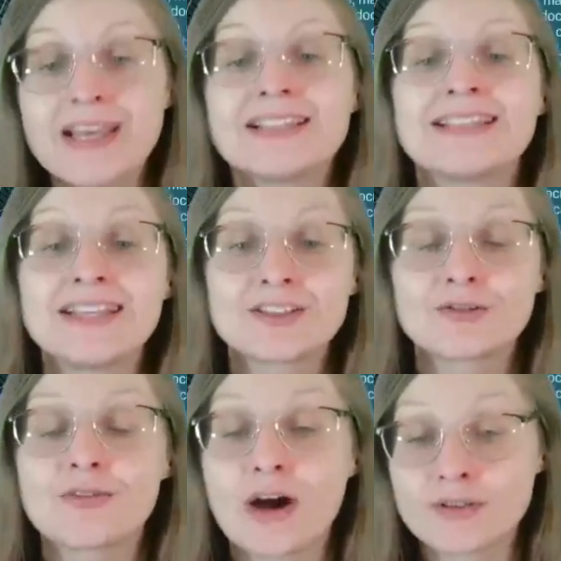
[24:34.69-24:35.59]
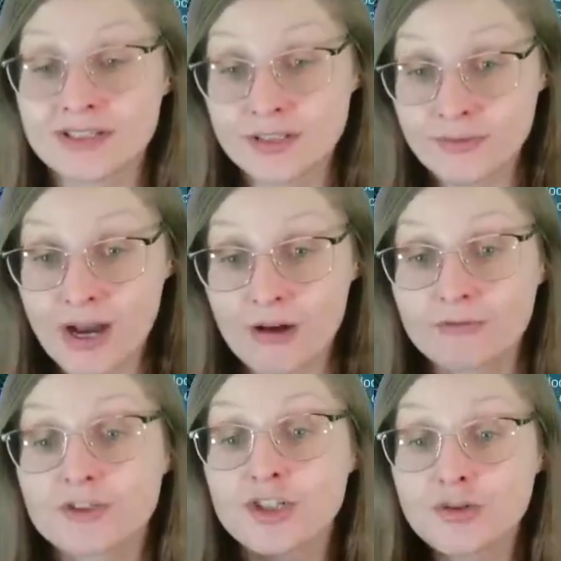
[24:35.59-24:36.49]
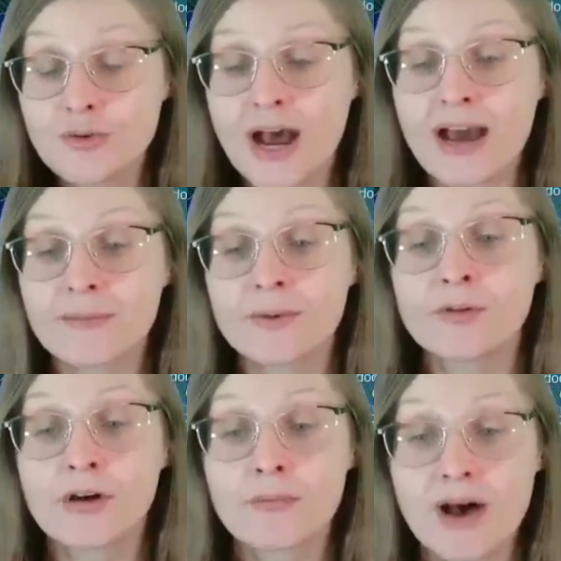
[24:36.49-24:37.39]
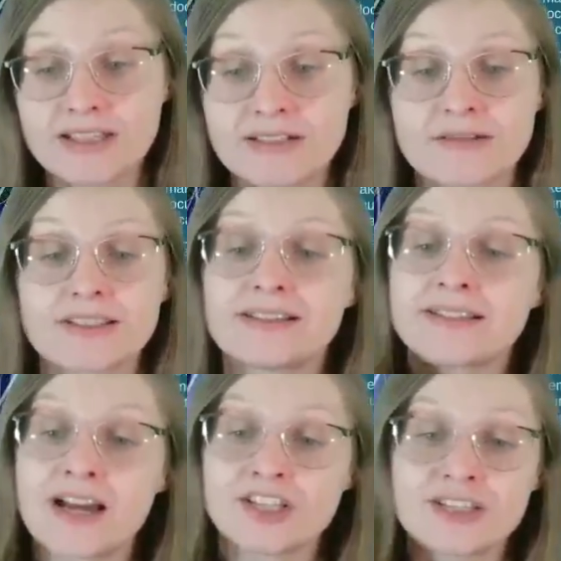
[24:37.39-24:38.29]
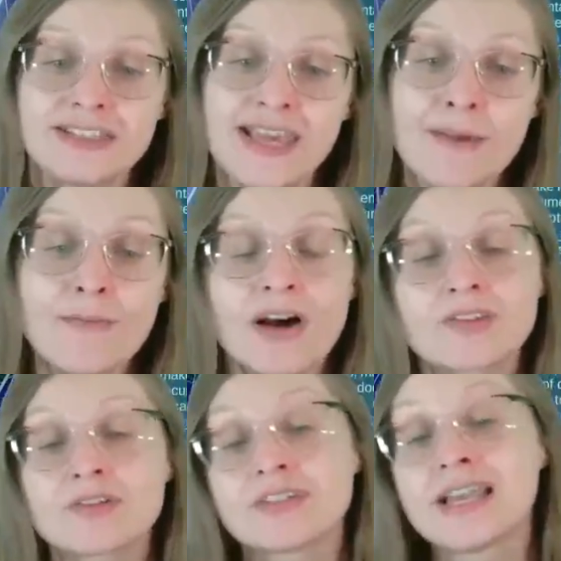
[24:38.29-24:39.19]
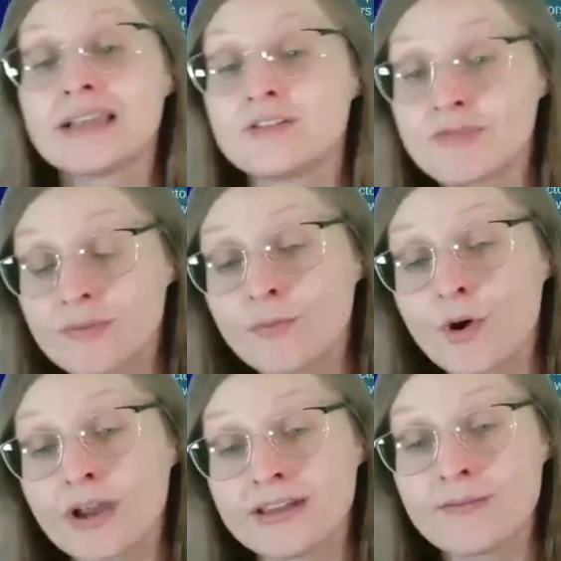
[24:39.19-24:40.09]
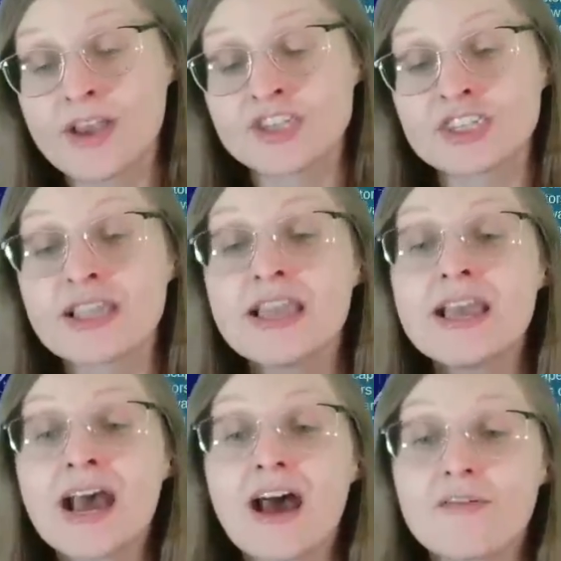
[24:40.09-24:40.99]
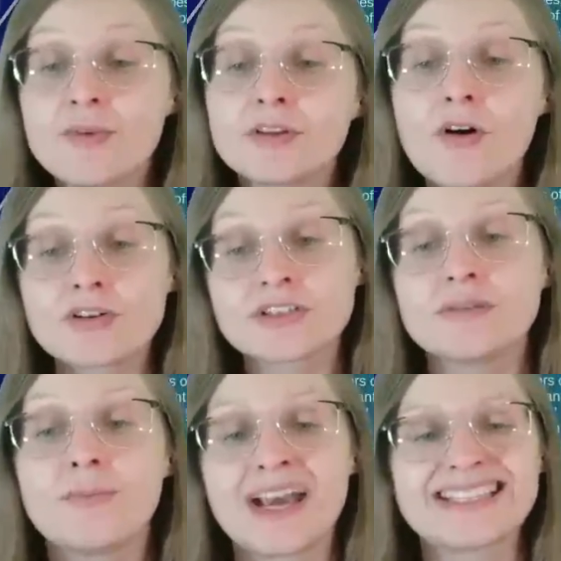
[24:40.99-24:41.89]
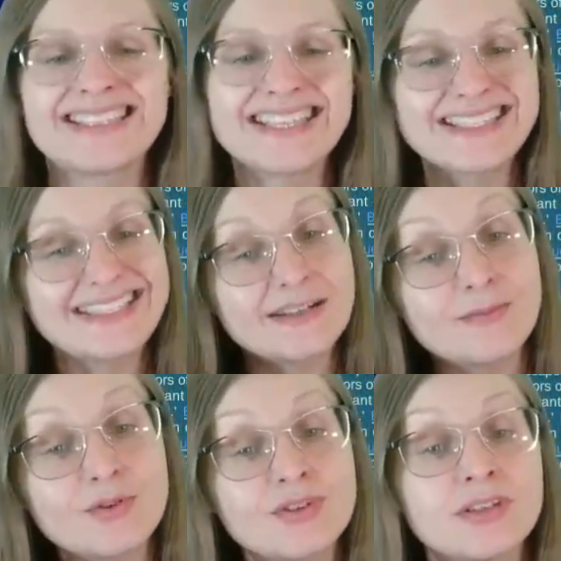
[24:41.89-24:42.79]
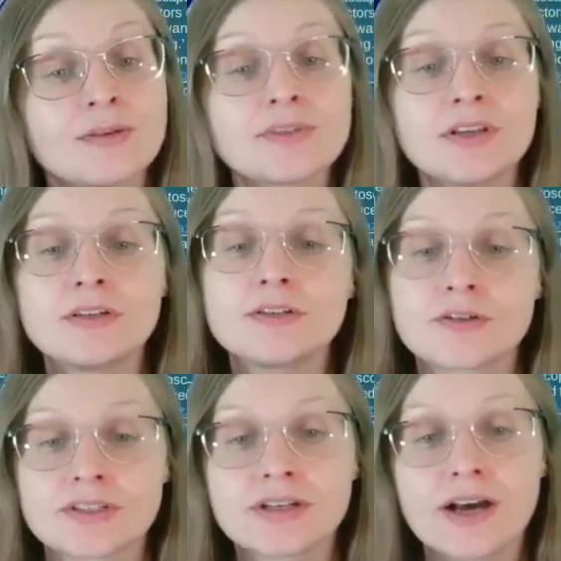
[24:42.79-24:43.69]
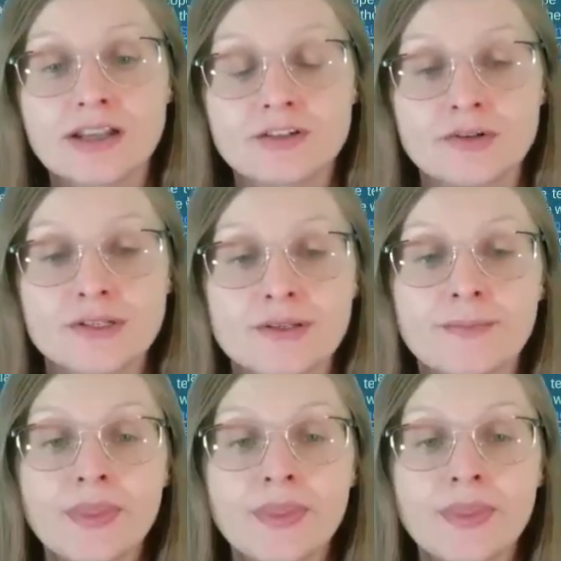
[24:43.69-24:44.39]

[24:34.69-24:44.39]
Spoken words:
Since 2012, 2 Acme blockbusters, such as Game Monsters and DreamWalk Animation, have been hosted by 16 museums in a dozen countries.